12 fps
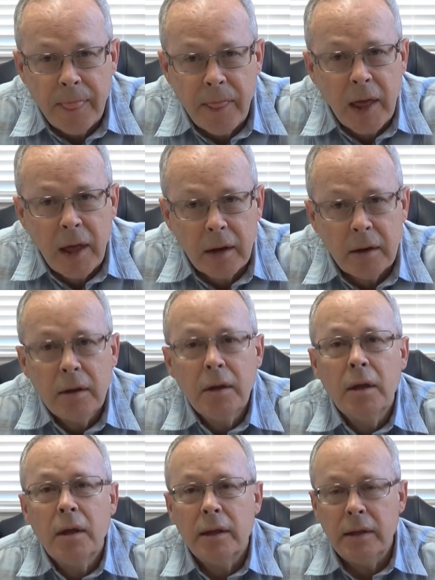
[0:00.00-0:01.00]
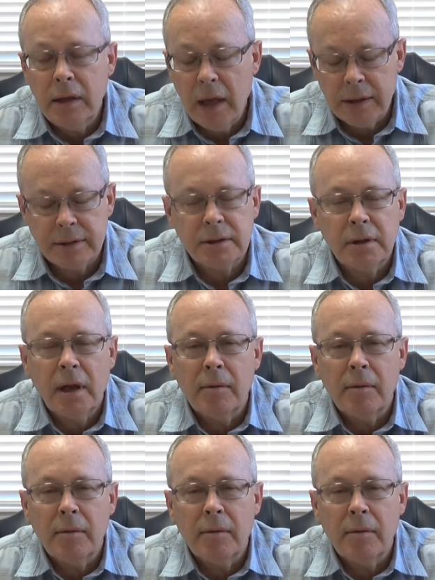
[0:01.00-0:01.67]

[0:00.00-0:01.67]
Then, yes,